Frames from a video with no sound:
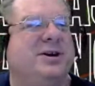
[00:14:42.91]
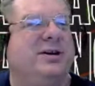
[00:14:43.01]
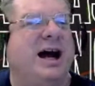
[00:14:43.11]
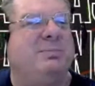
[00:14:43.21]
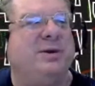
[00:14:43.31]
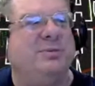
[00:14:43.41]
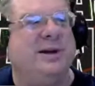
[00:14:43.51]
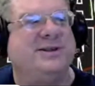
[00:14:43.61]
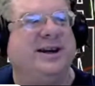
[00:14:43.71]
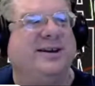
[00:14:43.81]

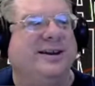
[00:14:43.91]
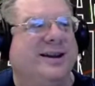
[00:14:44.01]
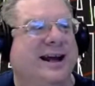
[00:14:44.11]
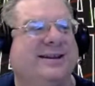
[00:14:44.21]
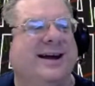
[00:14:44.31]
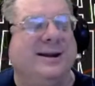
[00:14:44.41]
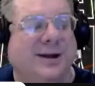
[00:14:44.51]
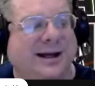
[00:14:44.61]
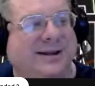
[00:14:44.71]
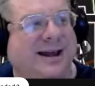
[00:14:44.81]
Optimistic. I
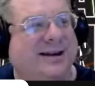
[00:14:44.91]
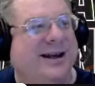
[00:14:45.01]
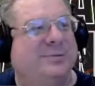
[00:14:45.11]
like that name.